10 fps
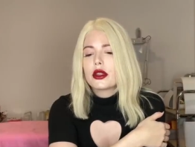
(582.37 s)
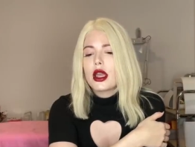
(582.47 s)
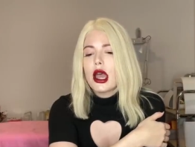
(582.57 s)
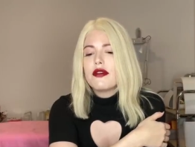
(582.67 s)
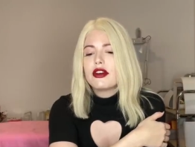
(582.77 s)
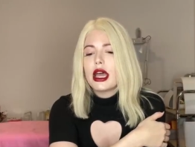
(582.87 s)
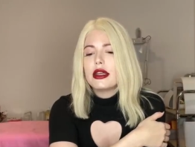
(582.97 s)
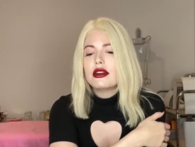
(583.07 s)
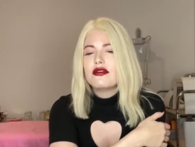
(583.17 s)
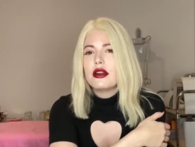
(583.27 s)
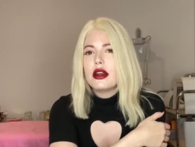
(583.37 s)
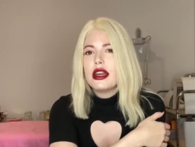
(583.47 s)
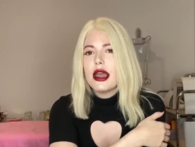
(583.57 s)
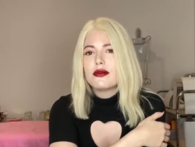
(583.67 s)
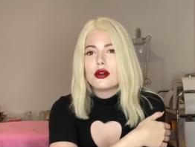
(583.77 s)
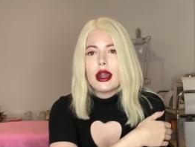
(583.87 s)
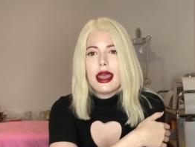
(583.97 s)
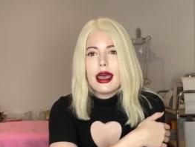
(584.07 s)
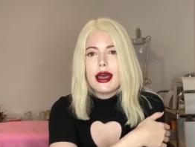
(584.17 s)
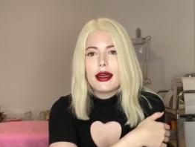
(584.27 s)
I've kind of never
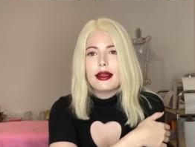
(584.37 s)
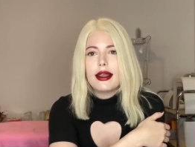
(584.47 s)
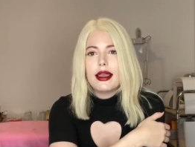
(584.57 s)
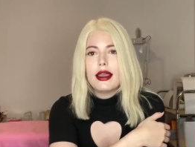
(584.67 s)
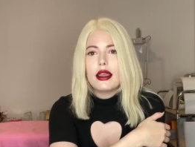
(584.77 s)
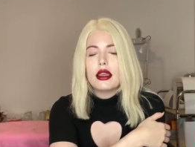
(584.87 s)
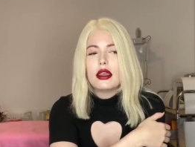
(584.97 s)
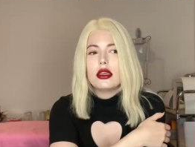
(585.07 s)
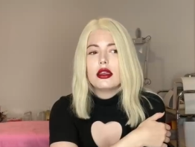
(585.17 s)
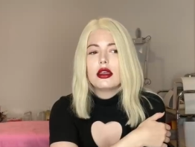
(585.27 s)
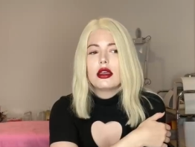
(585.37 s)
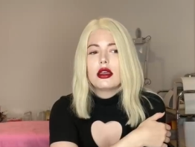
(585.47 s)
had a,